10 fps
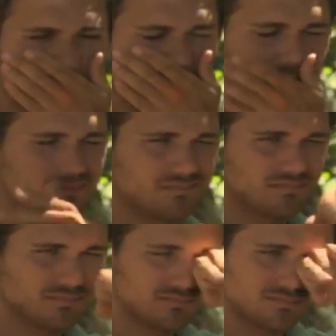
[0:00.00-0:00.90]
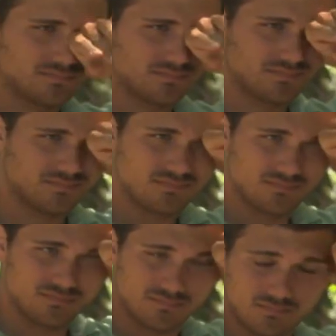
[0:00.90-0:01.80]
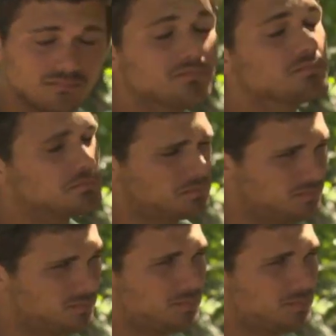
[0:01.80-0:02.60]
So he decides to always invade the girls' camp and asks